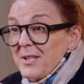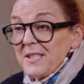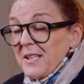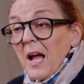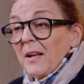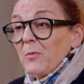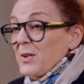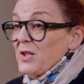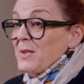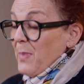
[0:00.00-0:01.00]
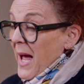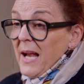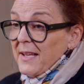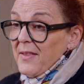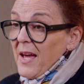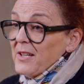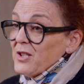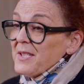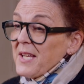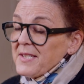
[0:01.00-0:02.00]
it is a colour which is barely there, it
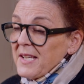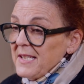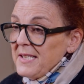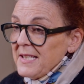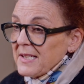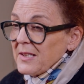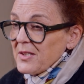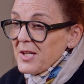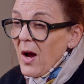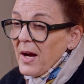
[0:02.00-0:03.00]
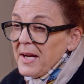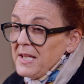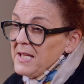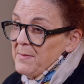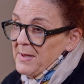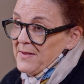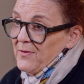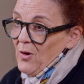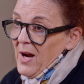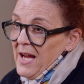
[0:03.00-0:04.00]
just has a little tiny bit
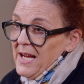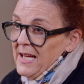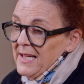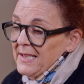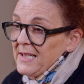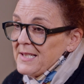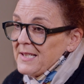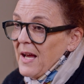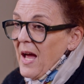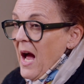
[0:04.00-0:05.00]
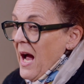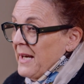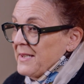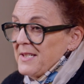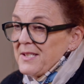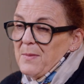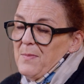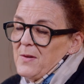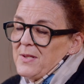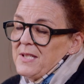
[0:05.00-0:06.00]
of grey in it and is the
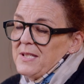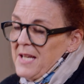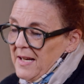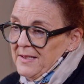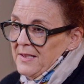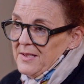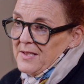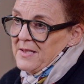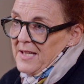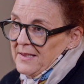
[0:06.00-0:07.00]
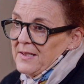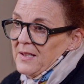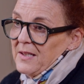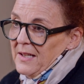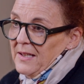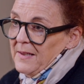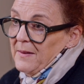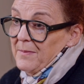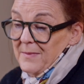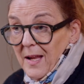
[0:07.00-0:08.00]
most delicate colour,
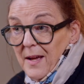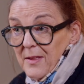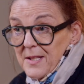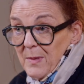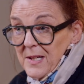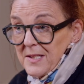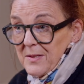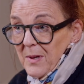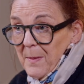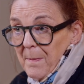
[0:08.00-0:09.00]
like the spider's web.